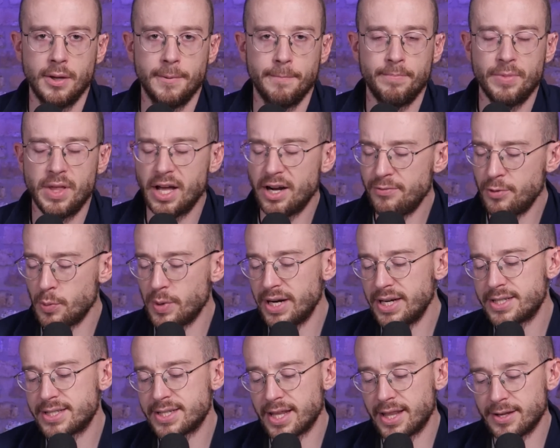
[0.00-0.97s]
Yeah, I don't think we
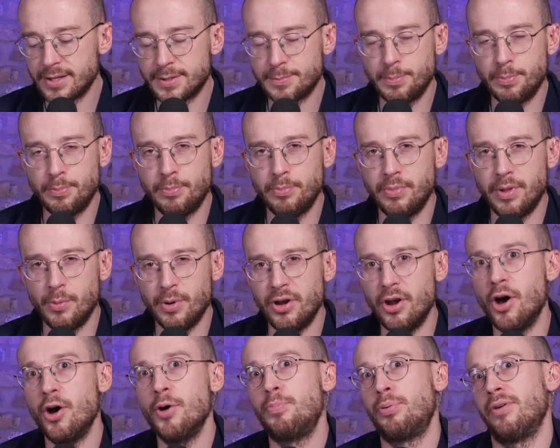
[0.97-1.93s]
need to say there's, there were
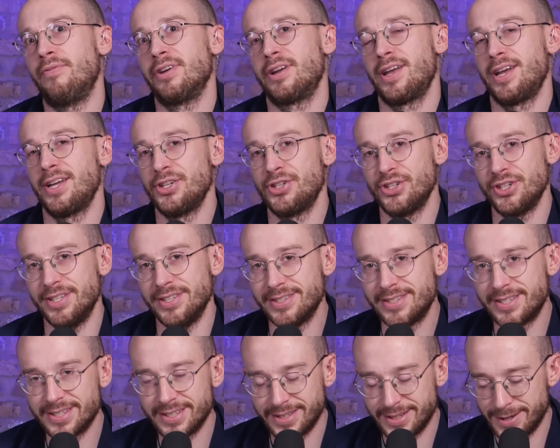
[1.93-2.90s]
no
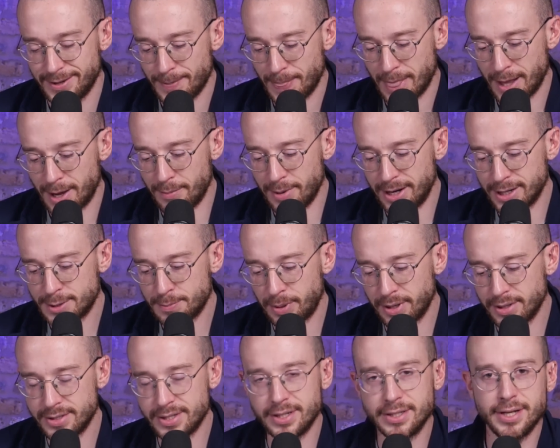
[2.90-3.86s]
provocations. I mean, I
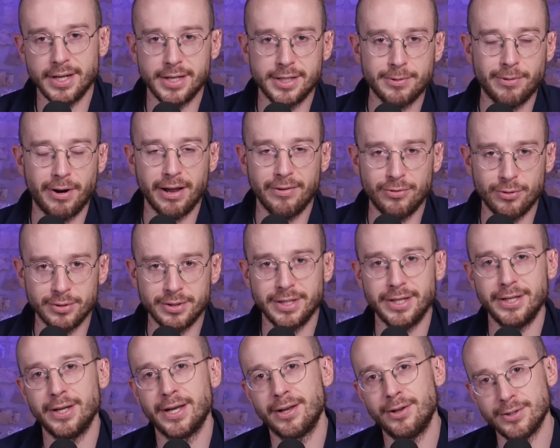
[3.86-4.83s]
suppose in, in twenty
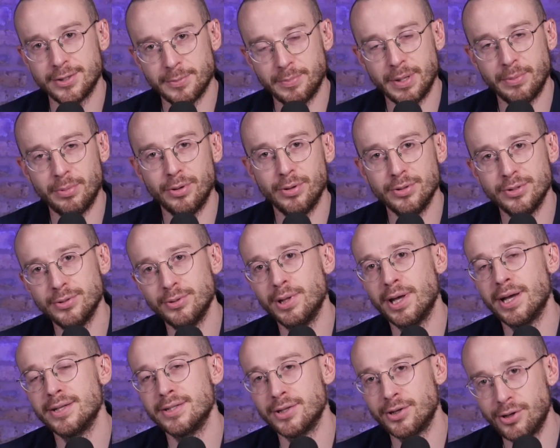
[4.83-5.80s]
fourteen, you had lots of people who saw
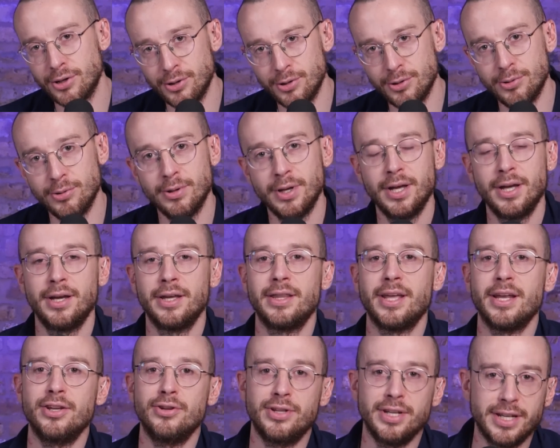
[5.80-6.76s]
that as a coup.
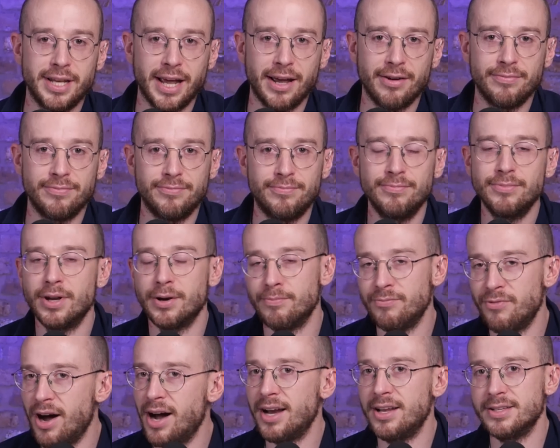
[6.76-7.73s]
Then you did have, you know,
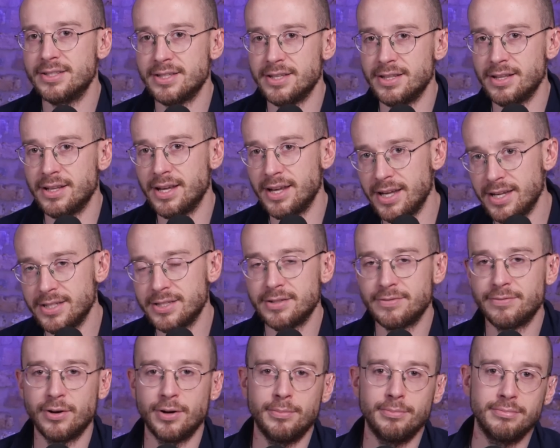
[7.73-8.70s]
violence in the
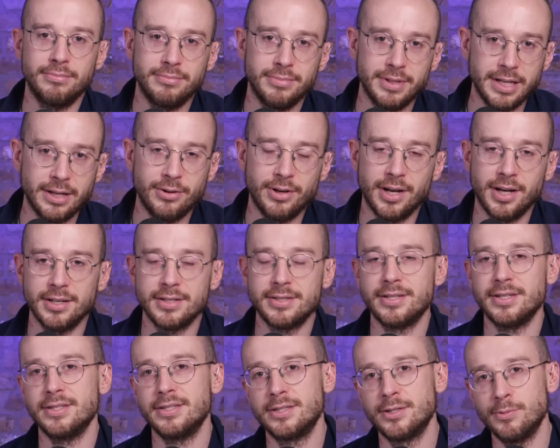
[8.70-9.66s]
East from
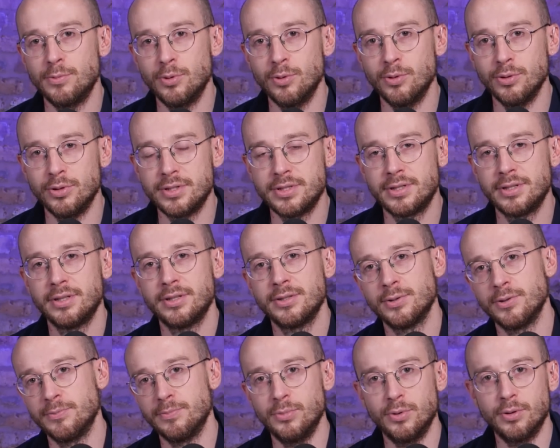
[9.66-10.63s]
neo-Nazis towards
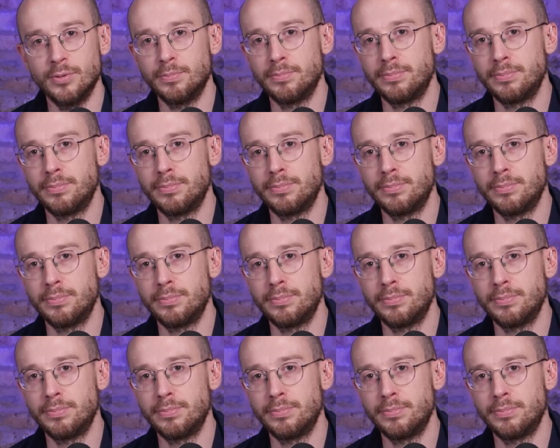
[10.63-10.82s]
sort of more